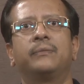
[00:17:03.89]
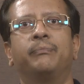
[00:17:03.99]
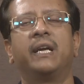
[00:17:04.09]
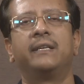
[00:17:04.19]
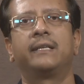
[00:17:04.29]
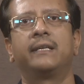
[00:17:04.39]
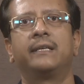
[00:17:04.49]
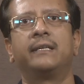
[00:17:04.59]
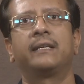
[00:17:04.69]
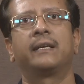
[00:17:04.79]

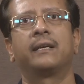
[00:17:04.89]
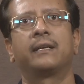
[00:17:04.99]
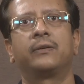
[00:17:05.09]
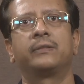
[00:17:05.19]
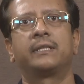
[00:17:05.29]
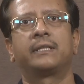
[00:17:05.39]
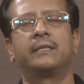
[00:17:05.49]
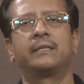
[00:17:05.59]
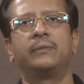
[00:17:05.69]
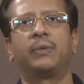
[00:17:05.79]
maintain internal
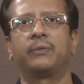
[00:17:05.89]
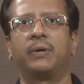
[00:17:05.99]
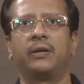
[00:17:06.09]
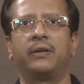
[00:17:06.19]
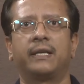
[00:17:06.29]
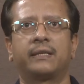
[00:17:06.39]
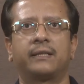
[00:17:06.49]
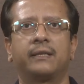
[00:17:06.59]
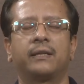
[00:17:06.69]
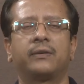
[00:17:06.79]
consistency but violate
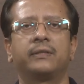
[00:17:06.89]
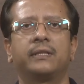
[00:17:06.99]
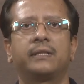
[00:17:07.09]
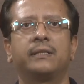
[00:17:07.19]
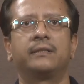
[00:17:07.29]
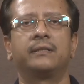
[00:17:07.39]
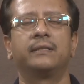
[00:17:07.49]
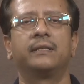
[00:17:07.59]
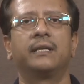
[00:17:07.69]
external consistency.